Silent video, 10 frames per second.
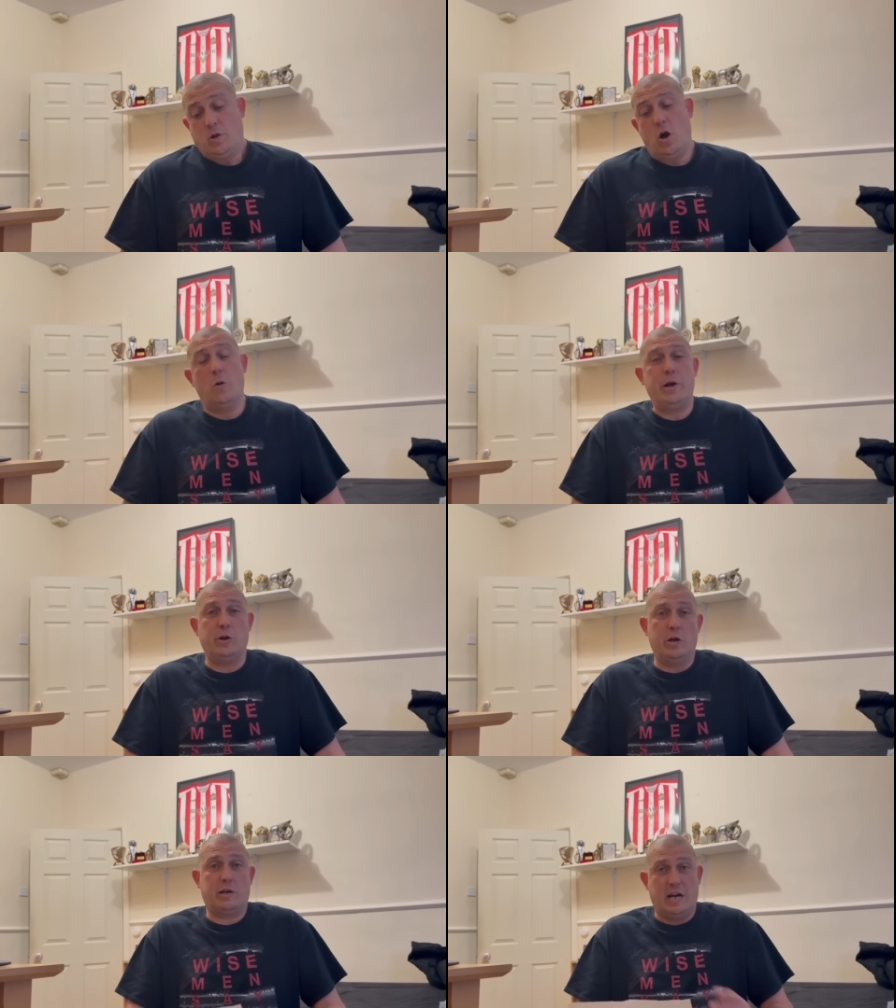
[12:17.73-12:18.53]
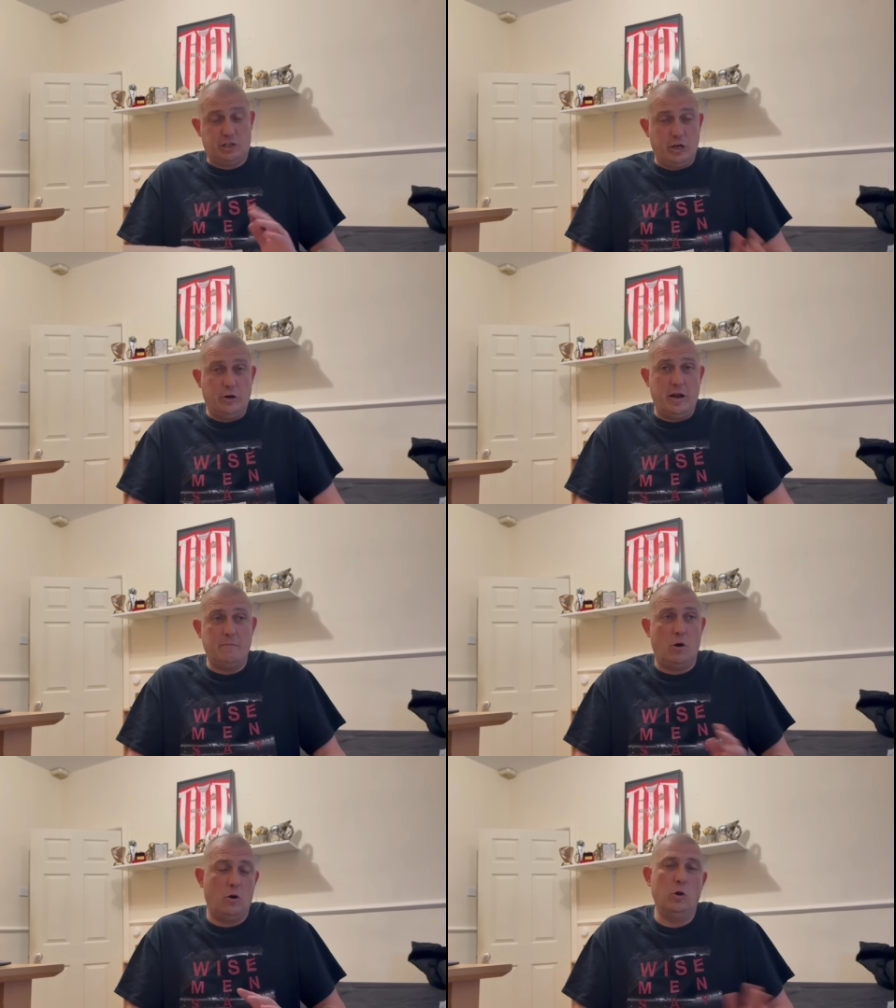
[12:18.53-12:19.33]
Are we going to cash in on
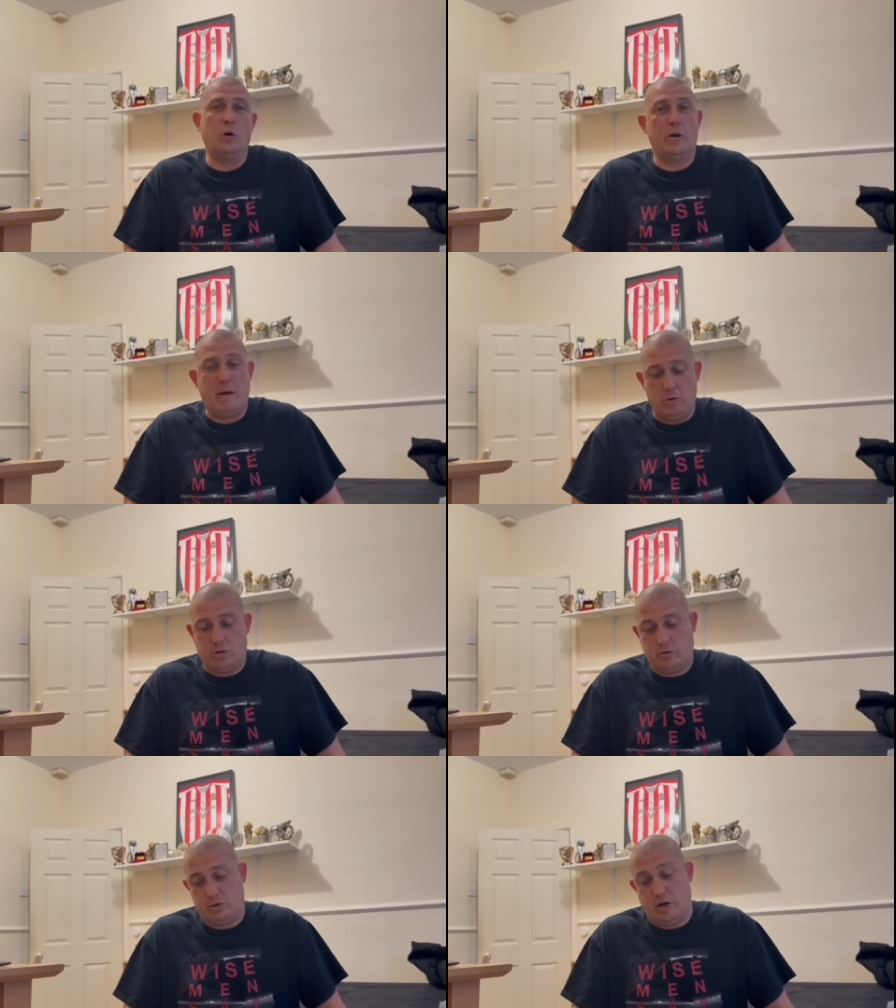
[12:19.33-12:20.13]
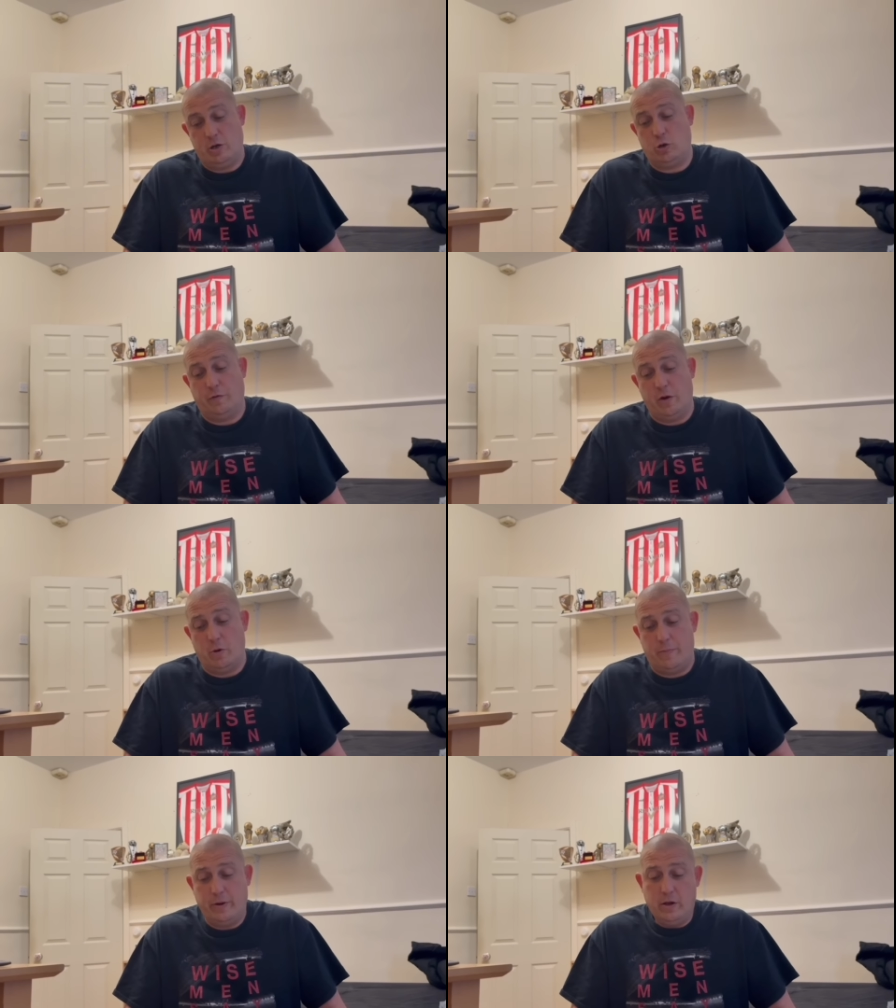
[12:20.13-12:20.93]
him or loan him out, try and toughen him
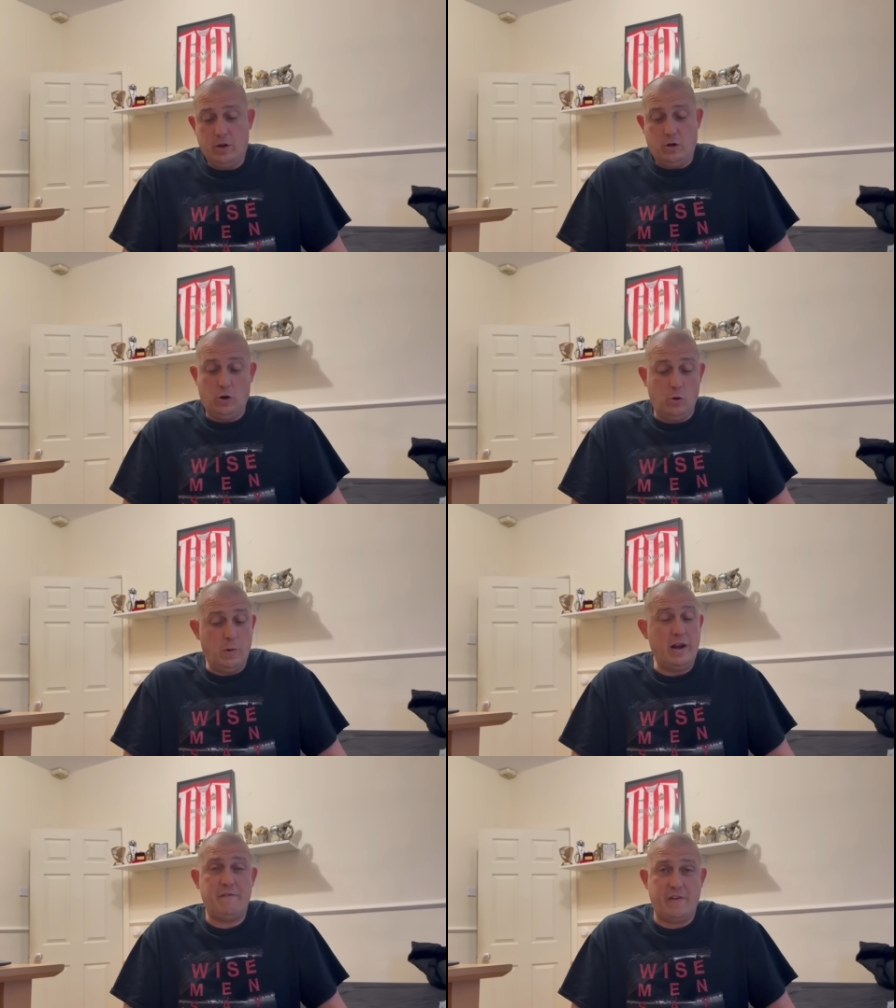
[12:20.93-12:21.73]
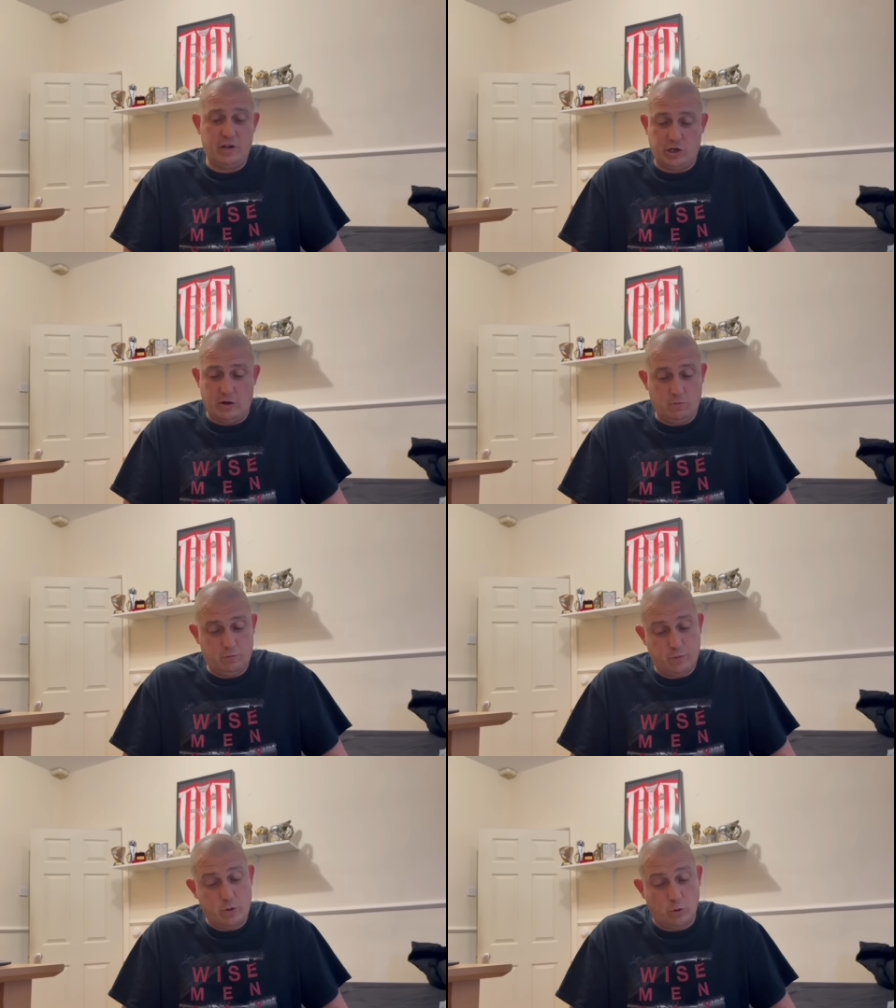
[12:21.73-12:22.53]
up, or will he feature?
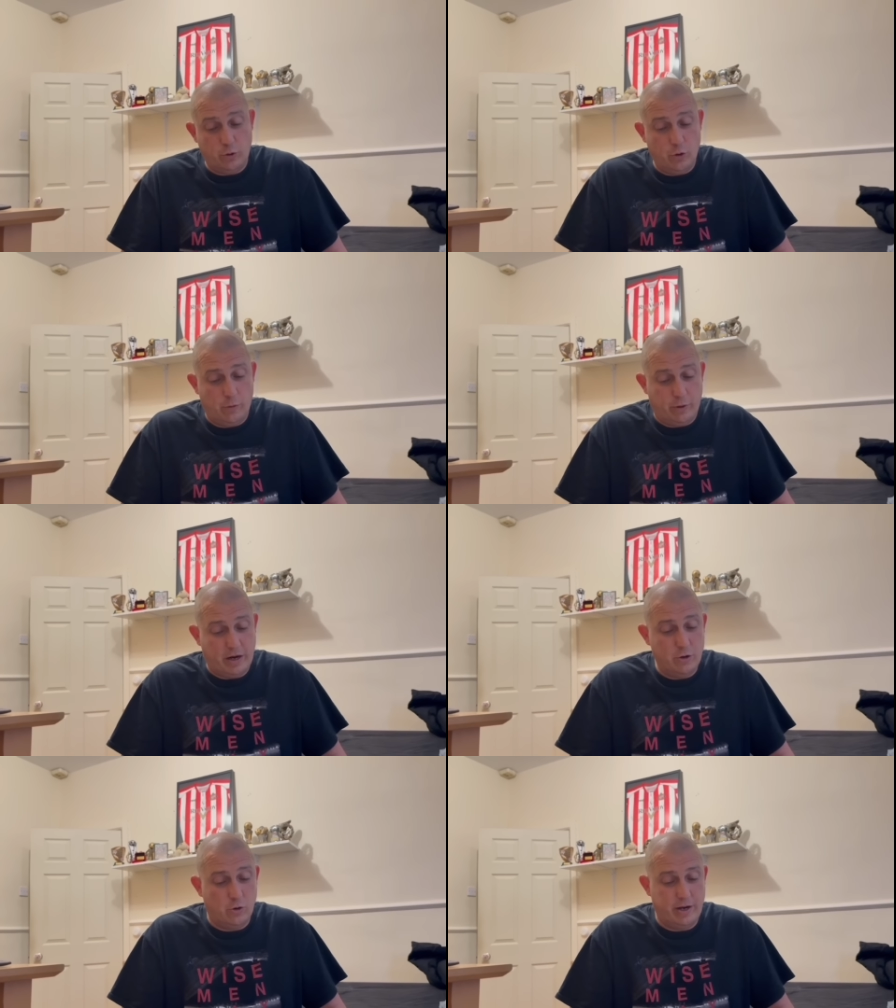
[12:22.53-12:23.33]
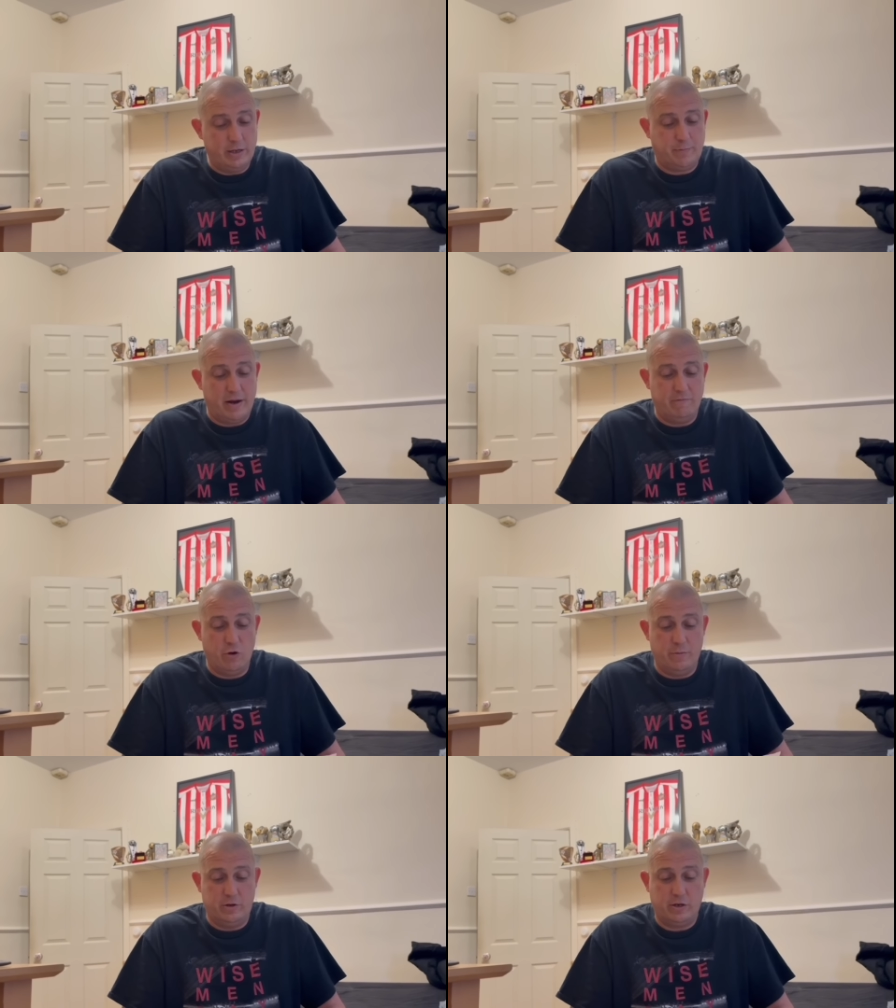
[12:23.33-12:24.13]
We don't know, but I know he's been
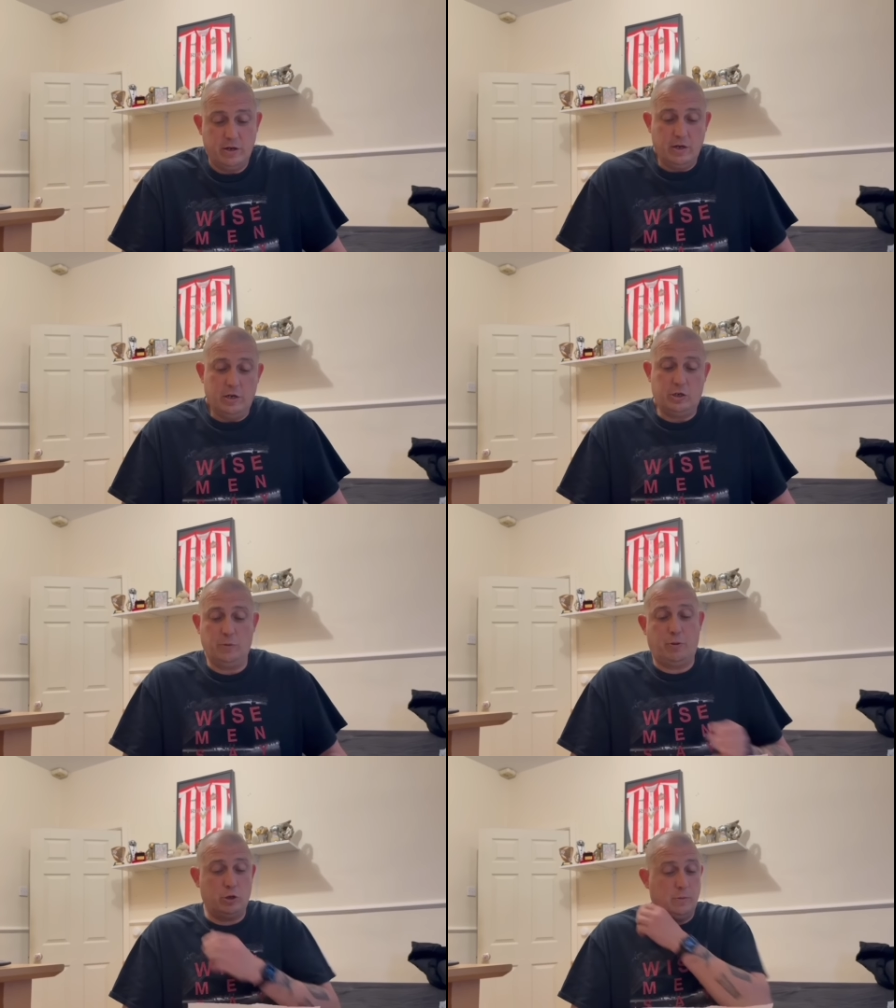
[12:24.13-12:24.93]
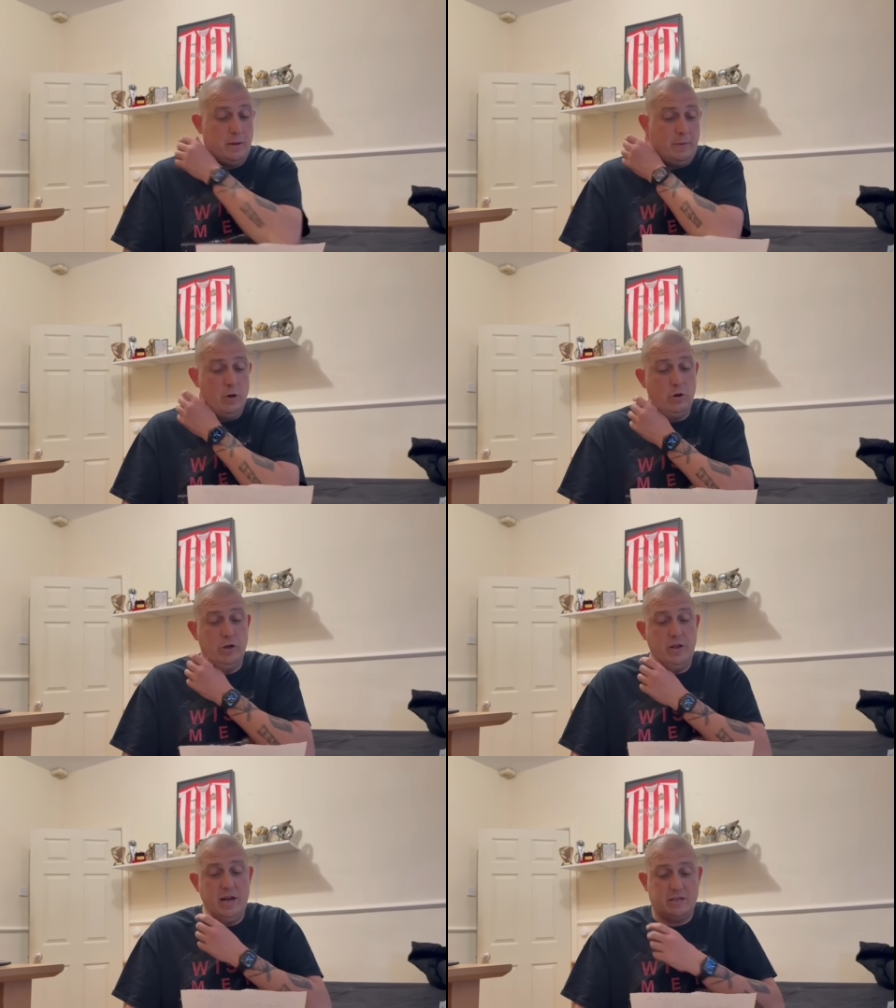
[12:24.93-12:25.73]
rumoured to possibly be looking
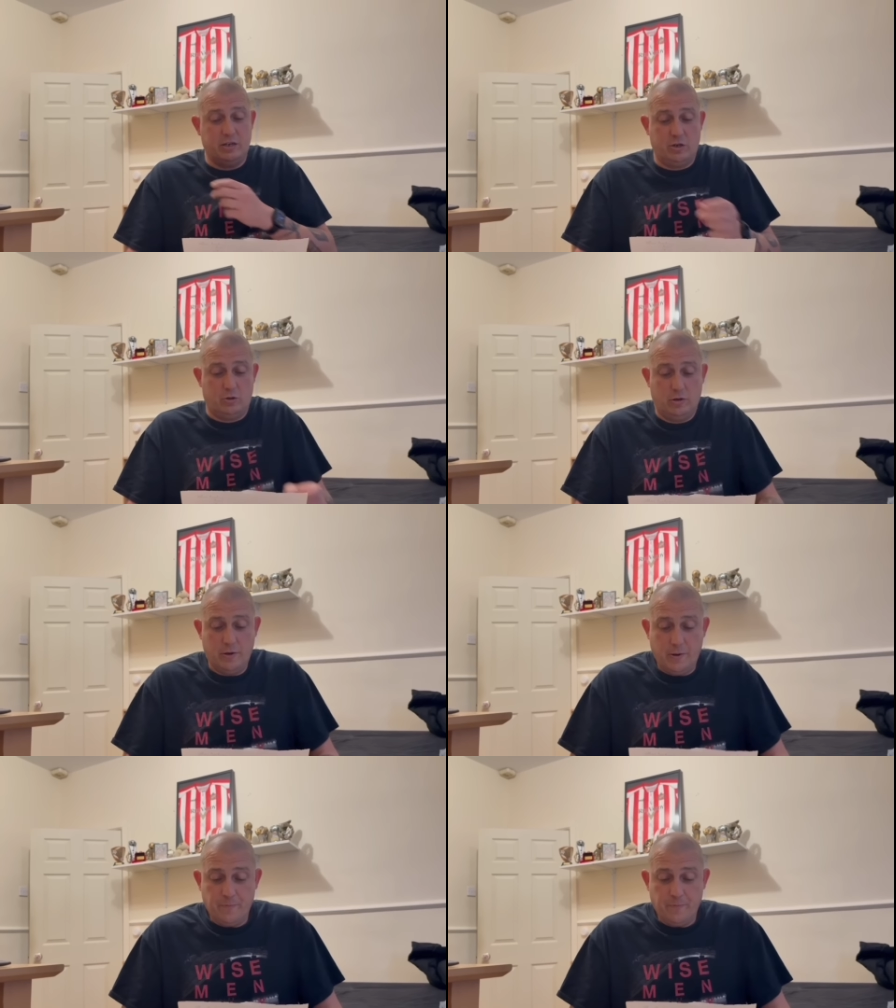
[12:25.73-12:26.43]
at the exit door.